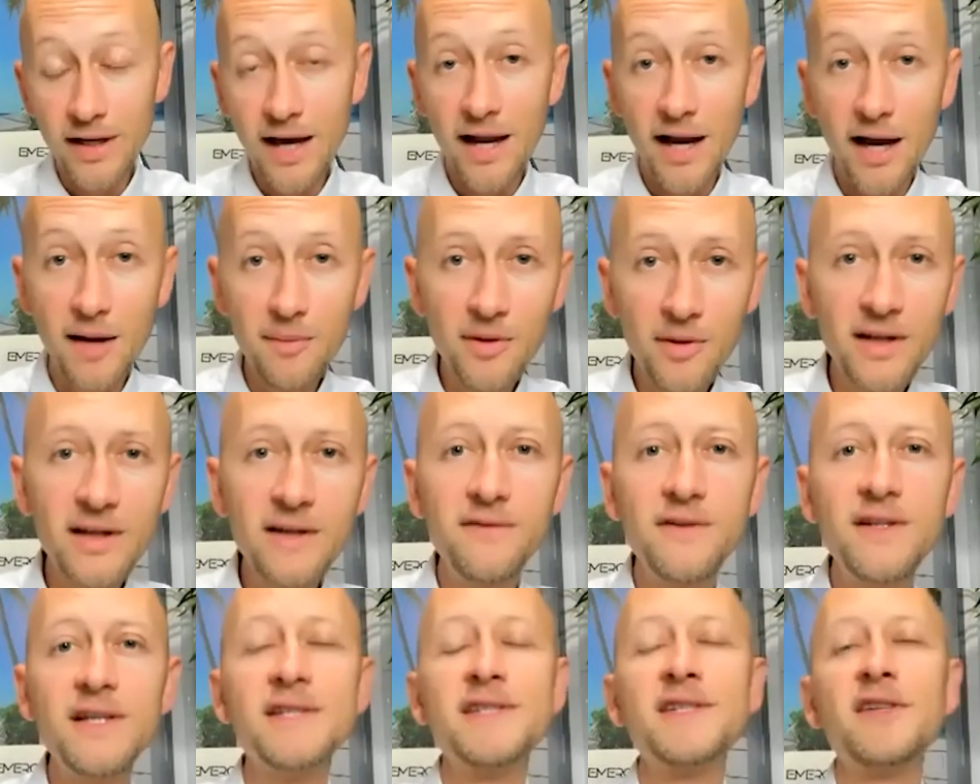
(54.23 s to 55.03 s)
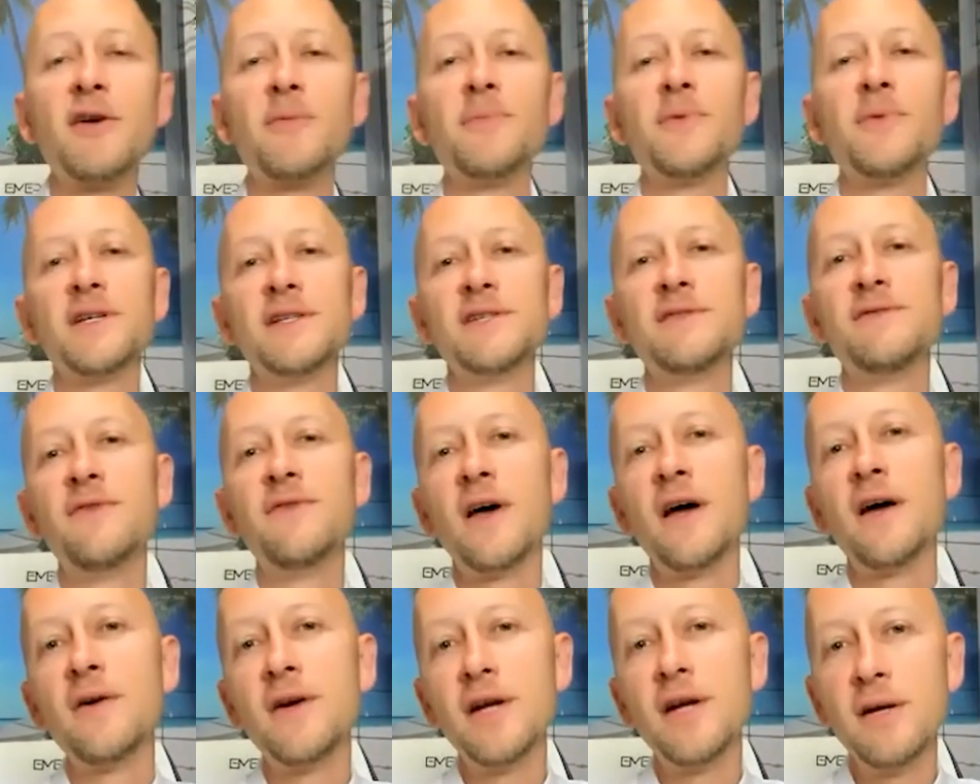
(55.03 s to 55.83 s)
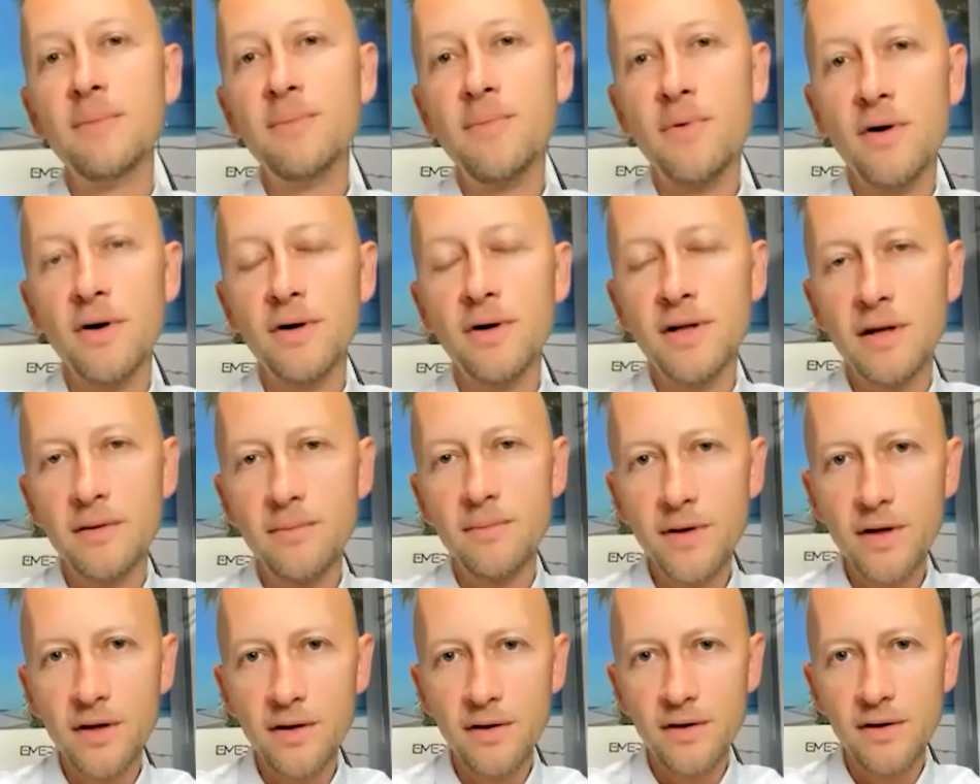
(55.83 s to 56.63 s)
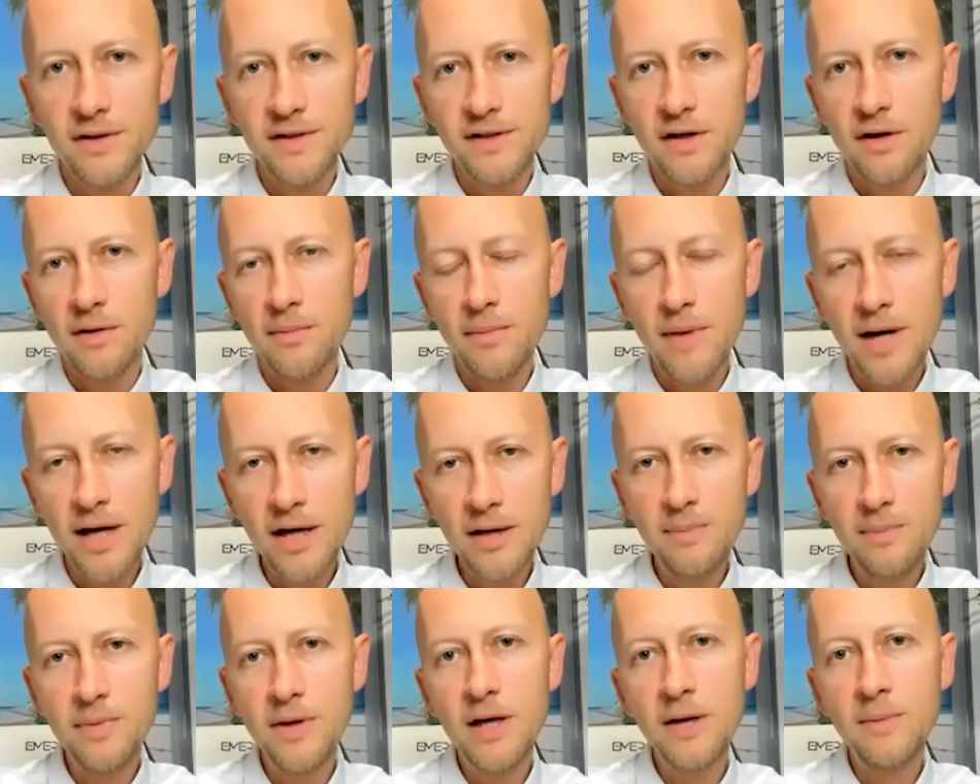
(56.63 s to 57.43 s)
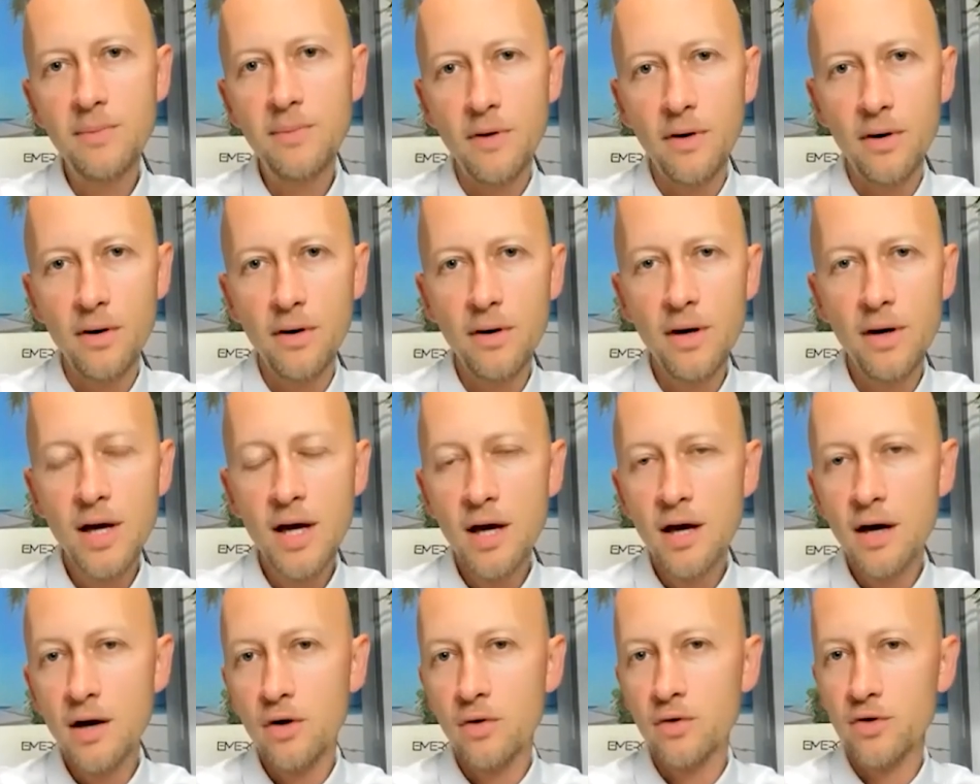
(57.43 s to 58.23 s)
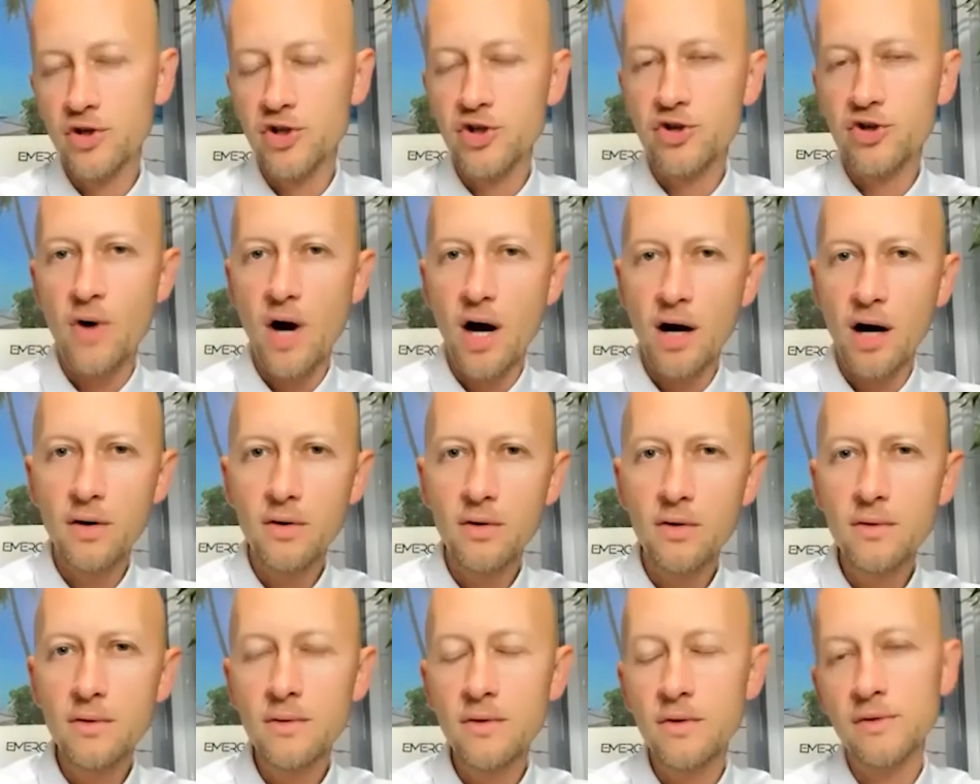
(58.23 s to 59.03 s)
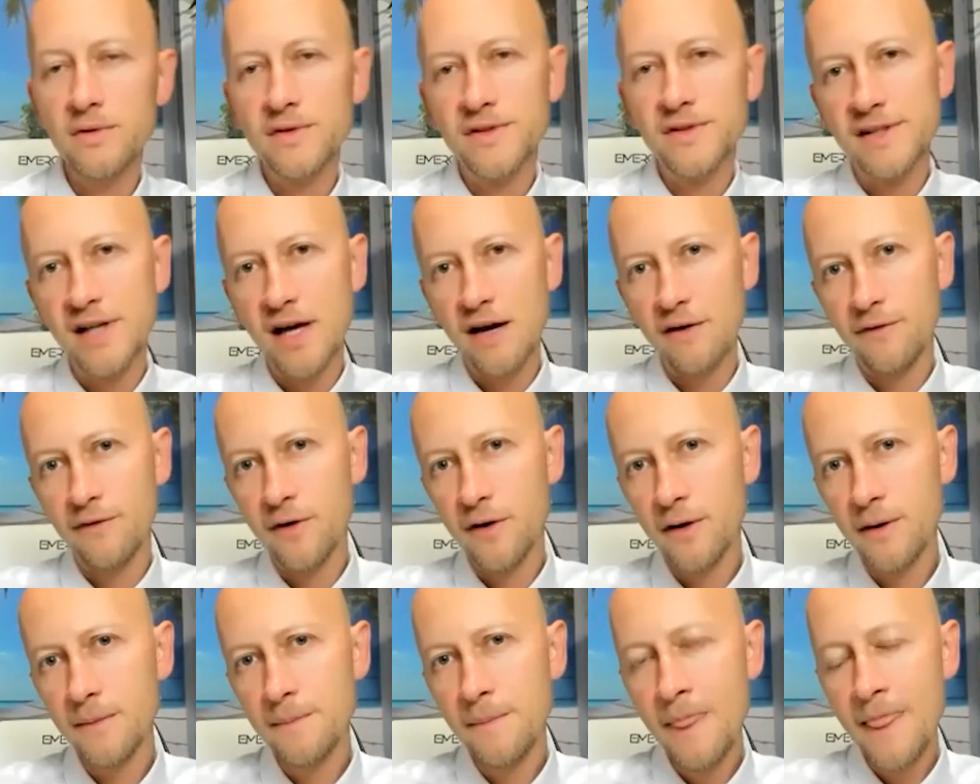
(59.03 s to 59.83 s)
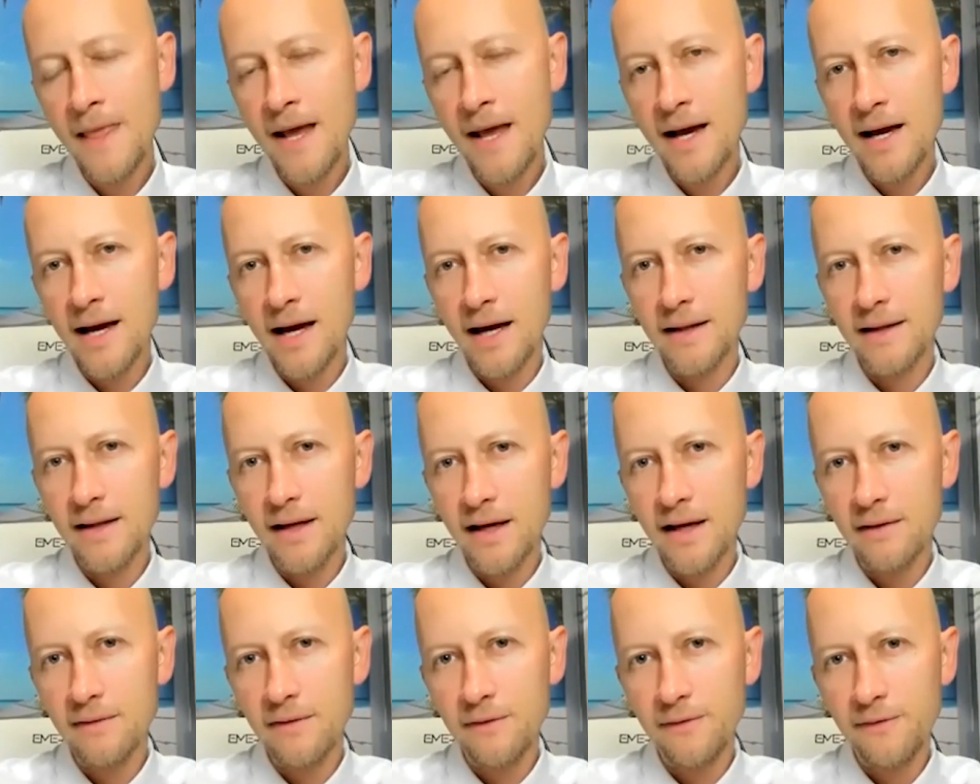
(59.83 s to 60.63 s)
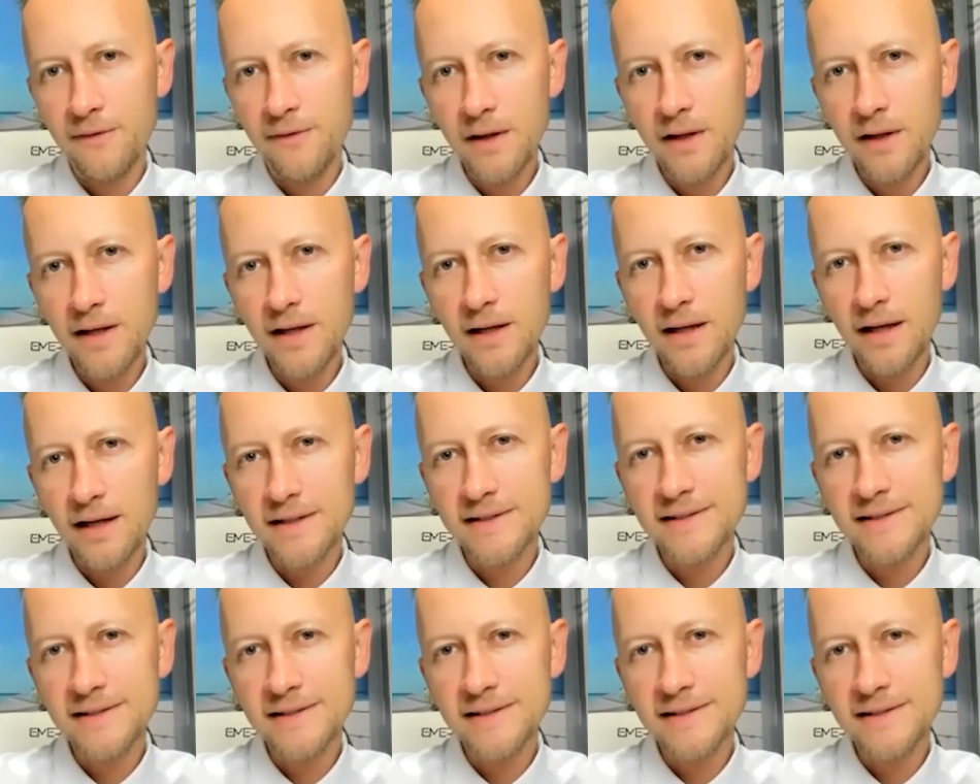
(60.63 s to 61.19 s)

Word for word: And I believe this topic is very important because there are many people who struggle, who suffer, and they have a feeling like